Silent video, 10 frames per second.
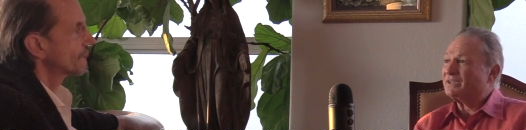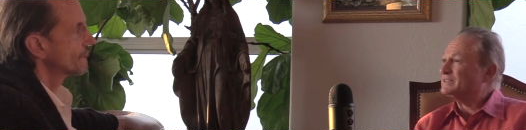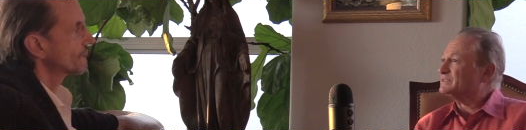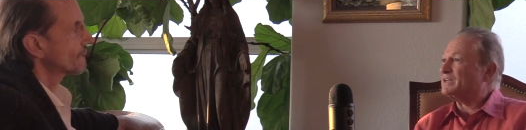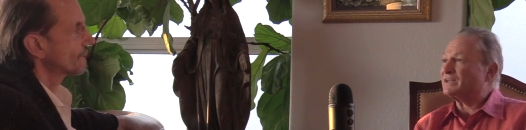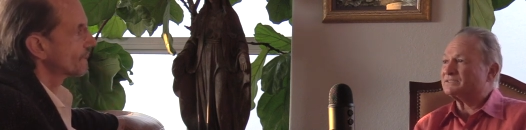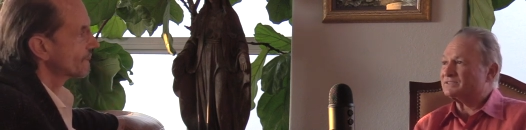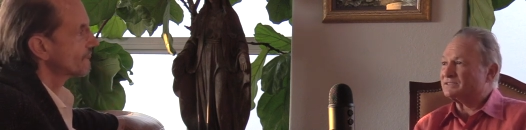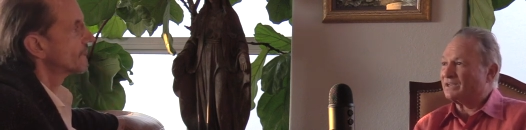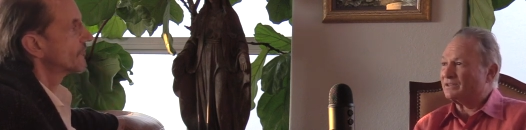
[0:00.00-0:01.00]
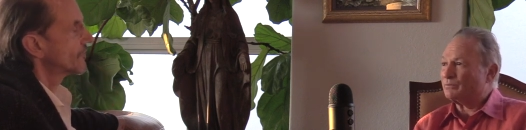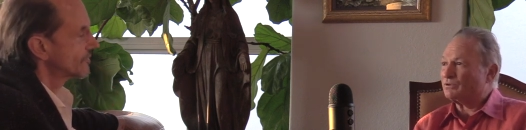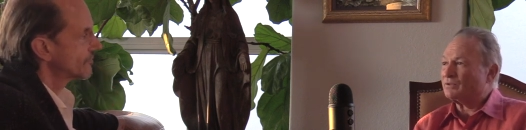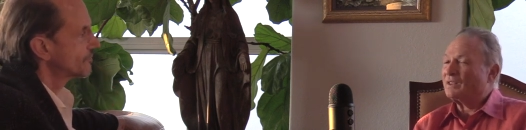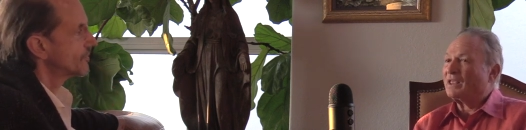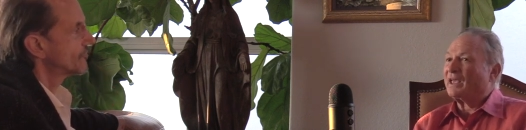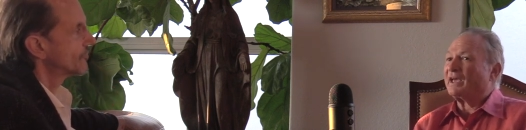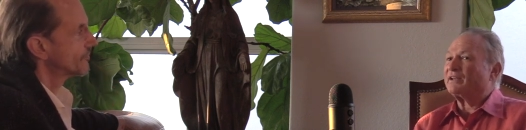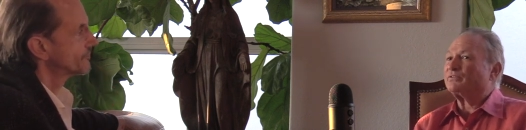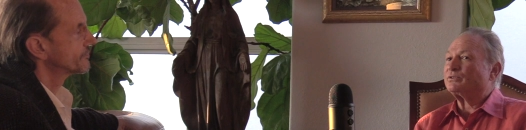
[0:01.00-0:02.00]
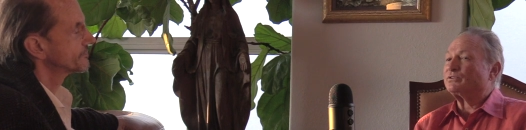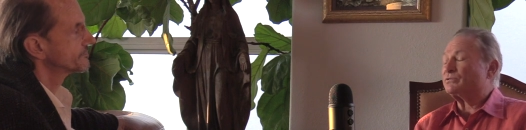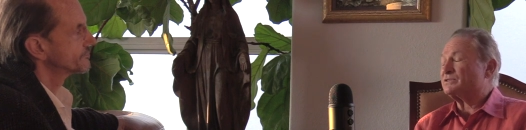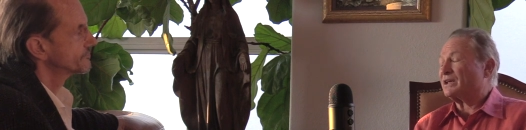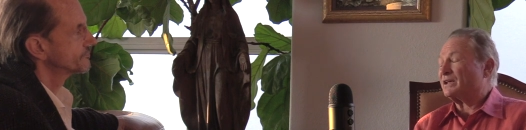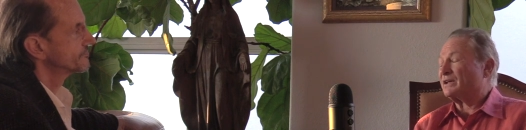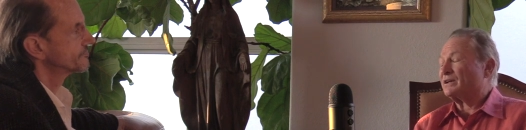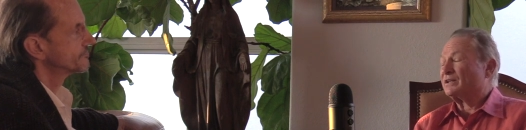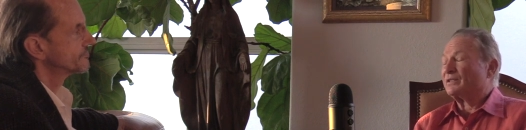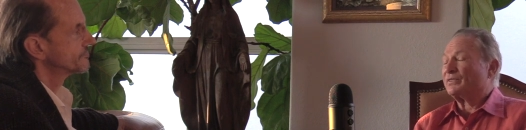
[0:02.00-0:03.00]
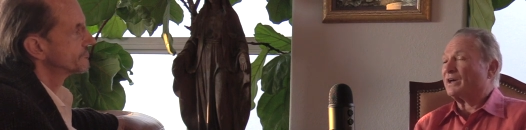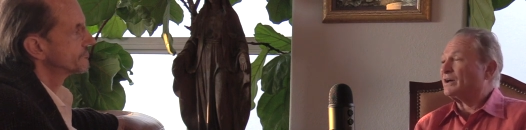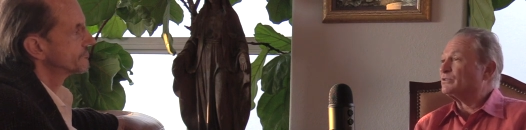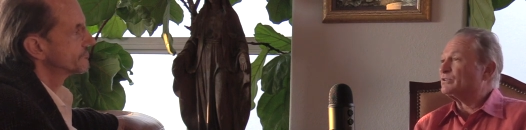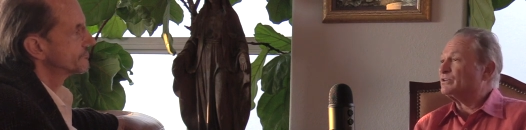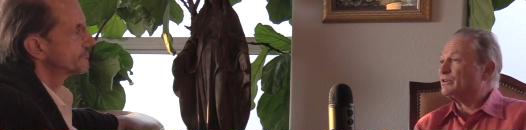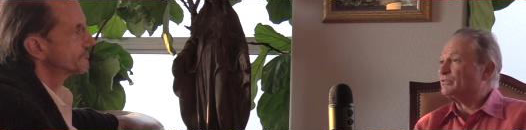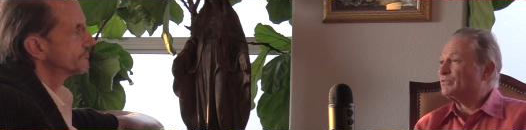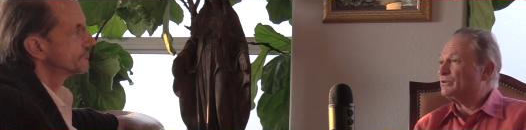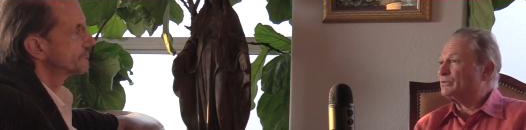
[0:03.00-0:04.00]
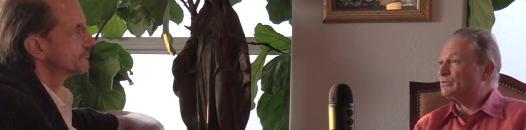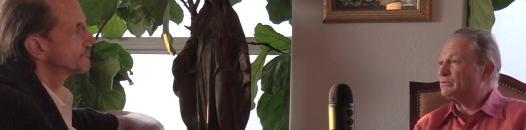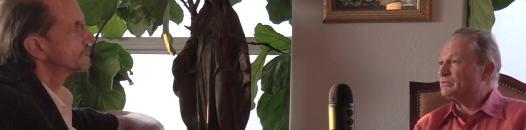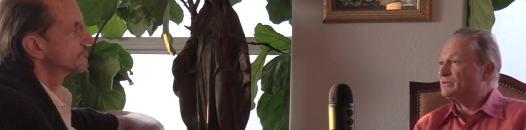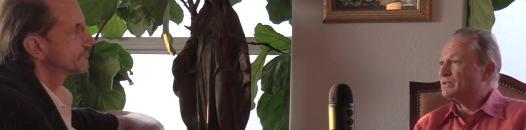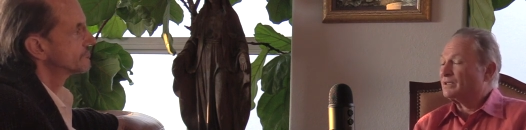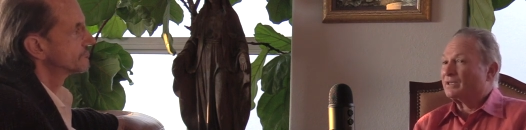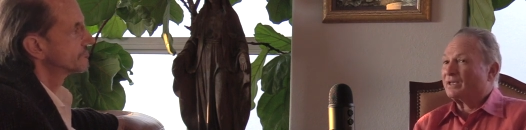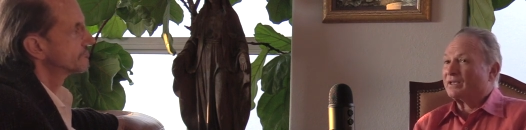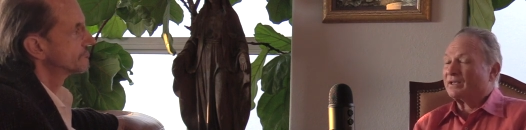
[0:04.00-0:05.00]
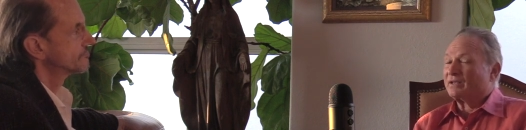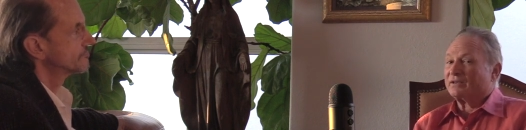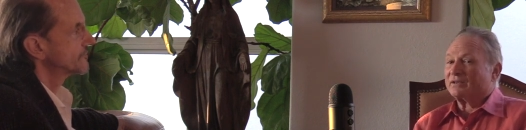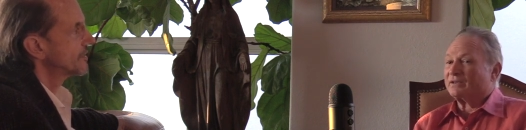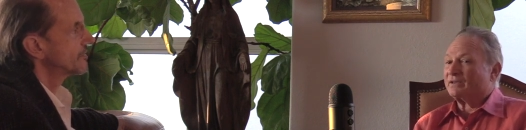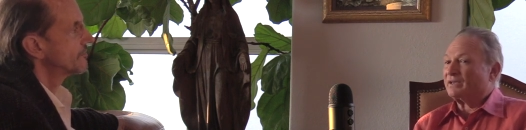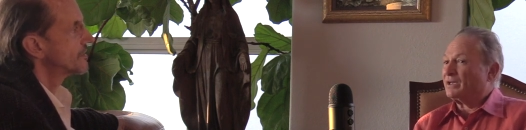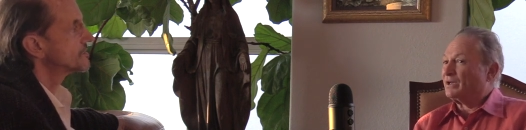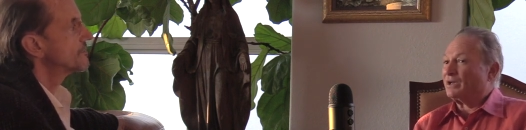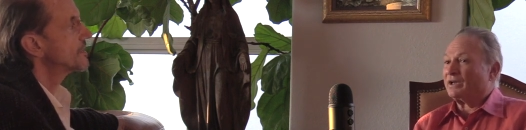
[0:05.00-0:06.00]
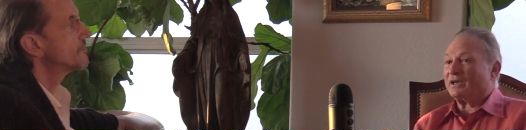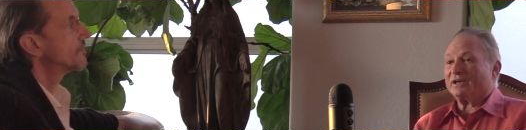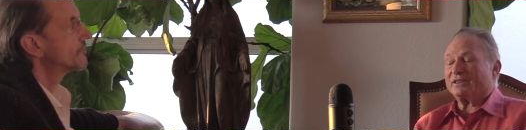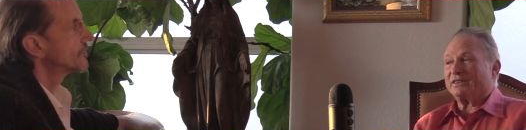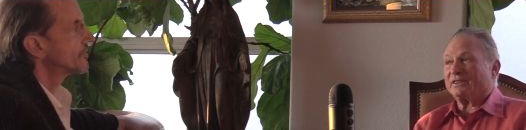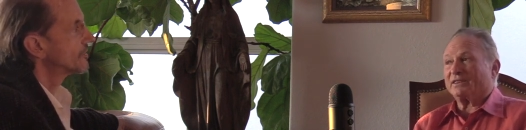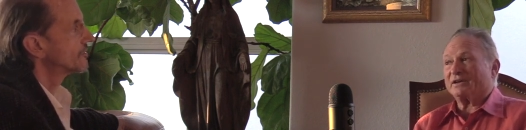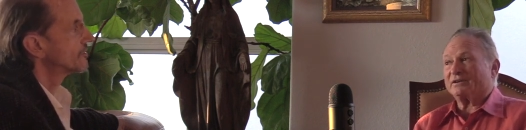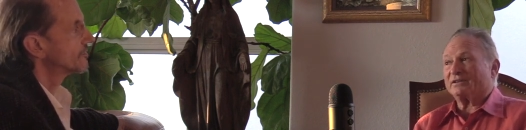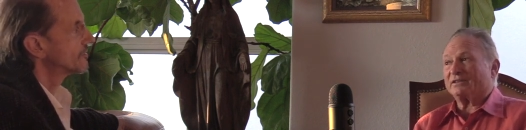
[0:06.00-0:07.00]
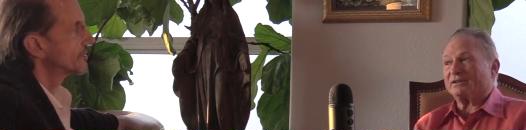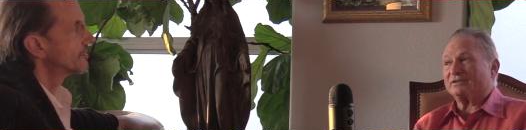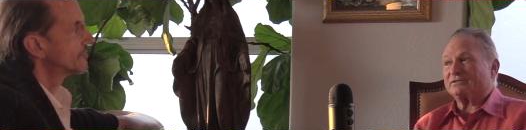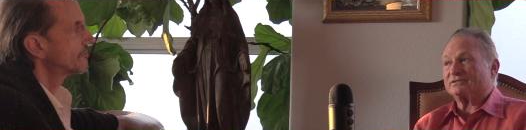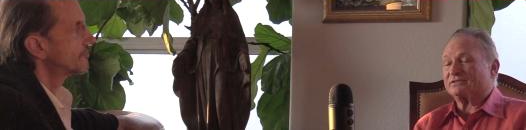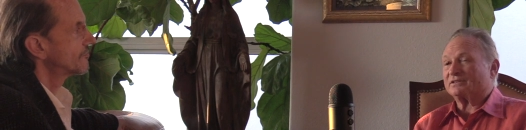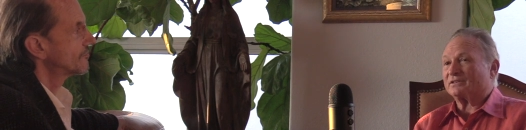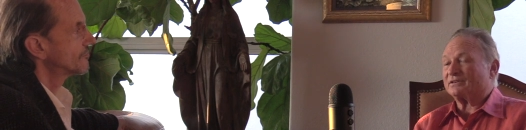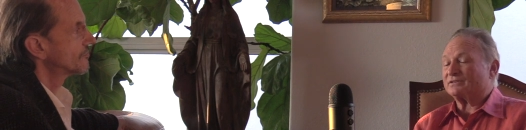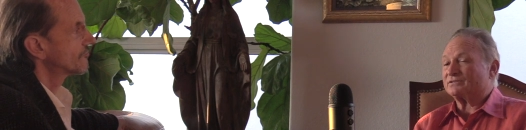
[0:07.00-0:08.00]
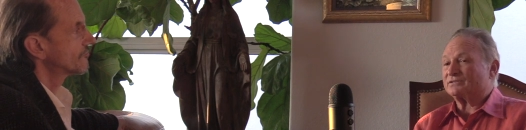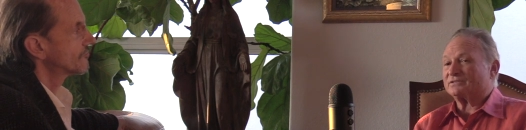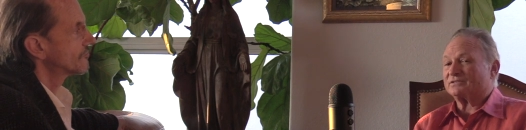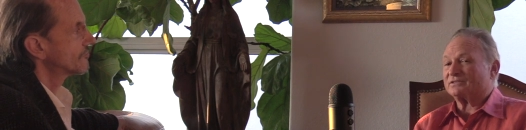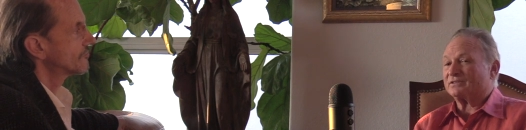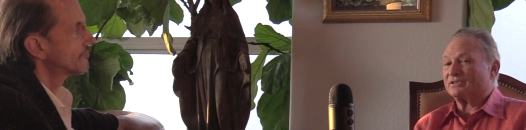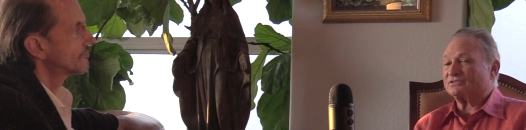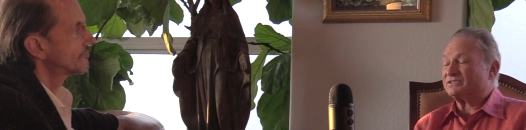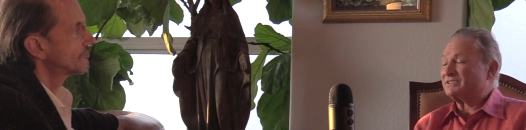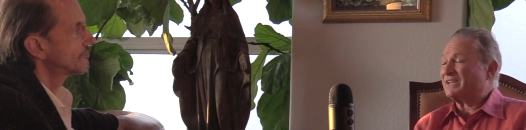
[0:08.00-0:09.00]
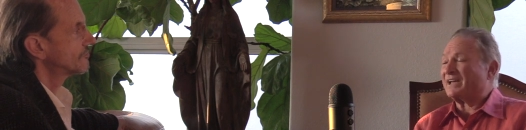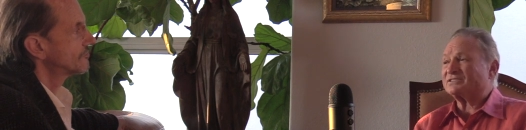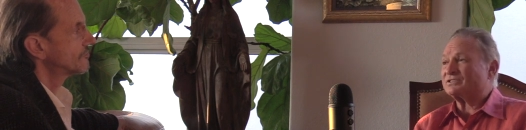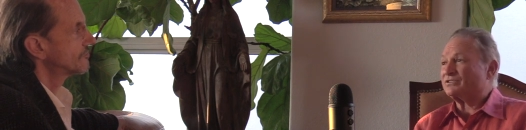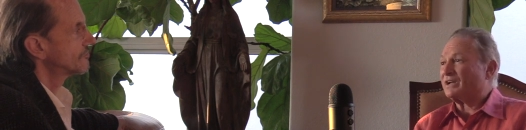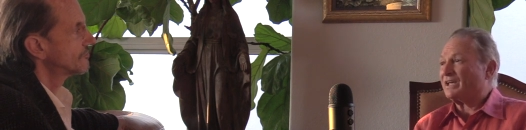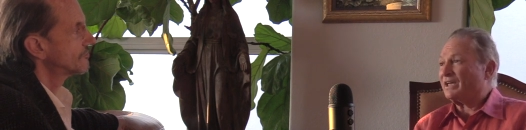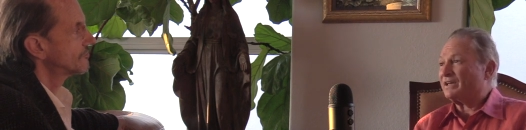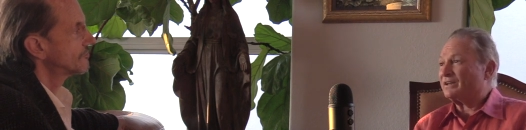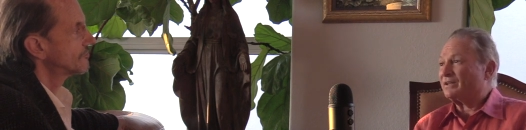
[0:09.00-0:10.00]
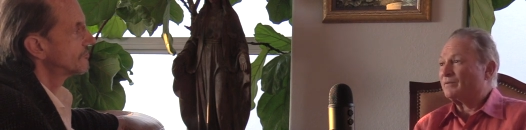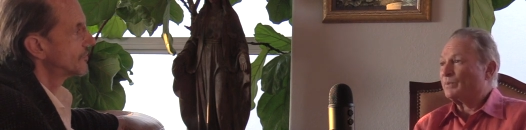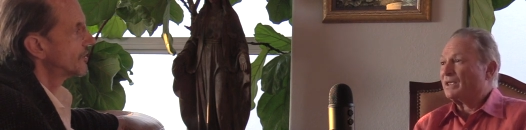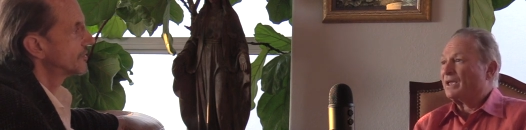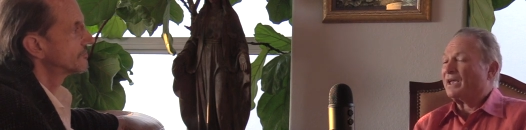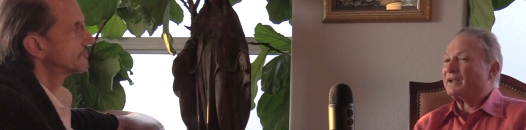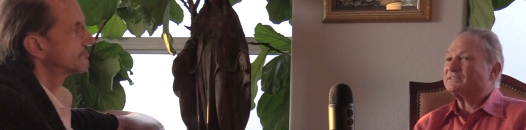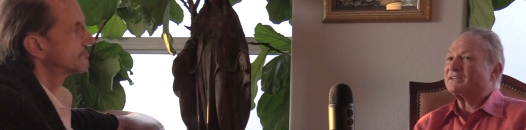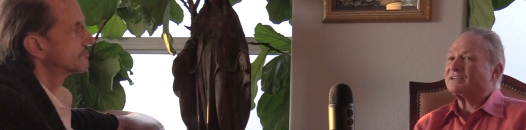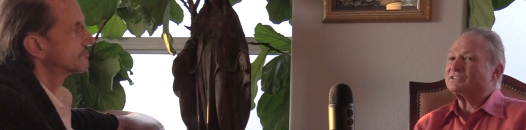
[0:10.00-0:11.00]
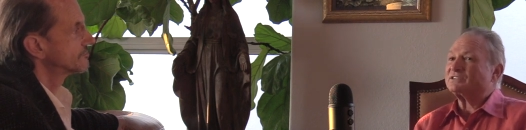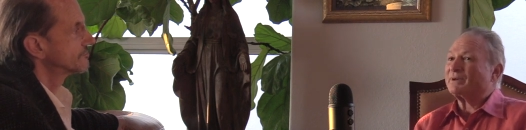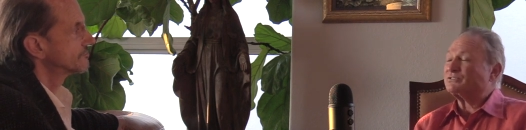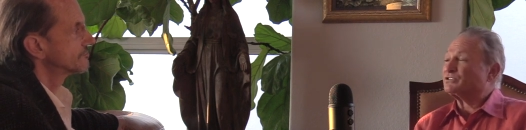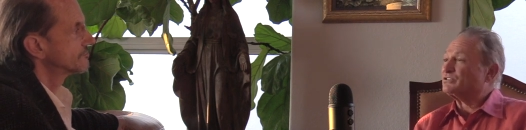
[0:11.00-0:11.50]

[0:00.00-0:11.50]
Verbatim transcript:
Speaker 1: Mm-hmm. It's not sustainable. Beautiful. And if you do take the 100-year view
Speaker 2: as a minimum,
Speaker 1: you know. There there's there's there's disaster ahead. Right. And it's not just about